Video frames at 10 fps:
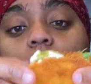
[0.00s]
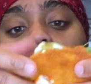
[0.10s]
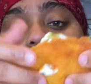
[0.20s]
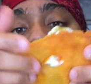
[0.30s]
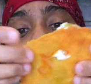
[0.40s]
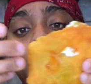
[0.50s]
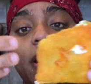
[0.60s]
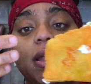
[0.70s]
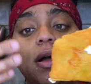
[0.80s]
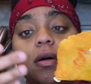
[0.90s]
This shell
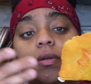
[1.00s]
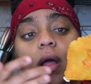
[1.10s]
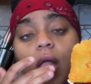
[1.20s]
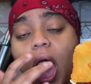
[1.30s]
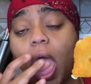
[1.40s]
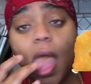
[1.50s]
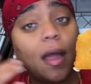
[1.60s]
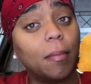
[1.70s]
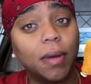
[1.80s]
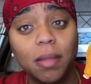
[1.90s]
barely holding on,
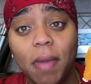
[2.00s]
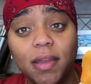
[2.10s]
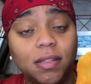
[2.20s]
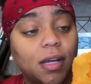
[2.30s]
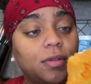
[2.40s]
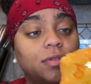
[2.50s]
but it made it though.